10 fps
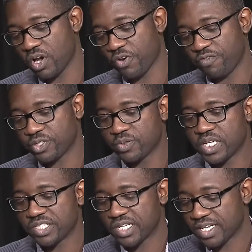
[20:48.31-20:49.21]
artificial
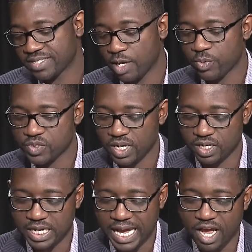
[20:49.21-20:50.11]
intelligence as an example is
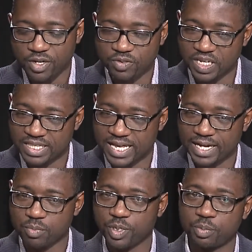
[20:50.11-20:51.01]
how do you think that
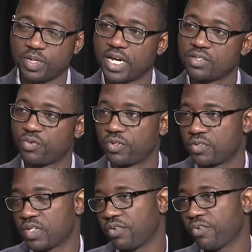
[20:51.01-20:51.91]
can be applied to real
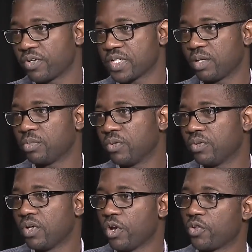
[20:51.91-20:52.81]
estate, for example?
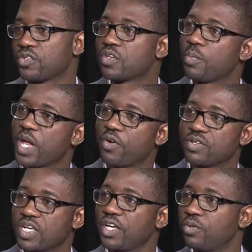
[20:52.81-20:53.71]
Are there some
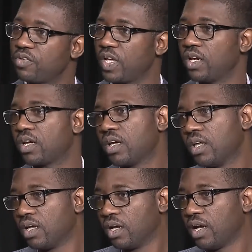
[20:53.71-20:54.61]
areas that you think
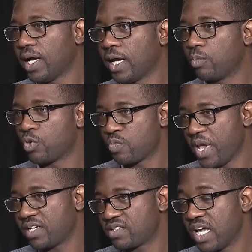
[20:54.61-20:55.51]
would
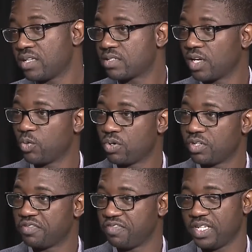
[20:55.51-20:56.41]
make sense, and
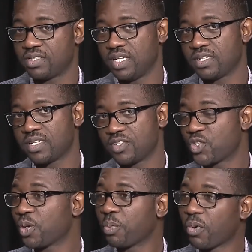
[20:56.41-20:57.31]
would VTS at
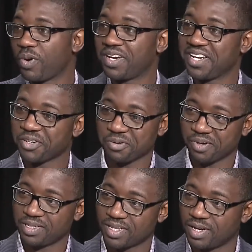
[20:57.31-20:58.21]
some point
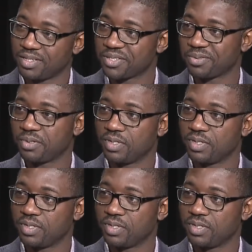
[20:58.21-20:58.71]
integrate that into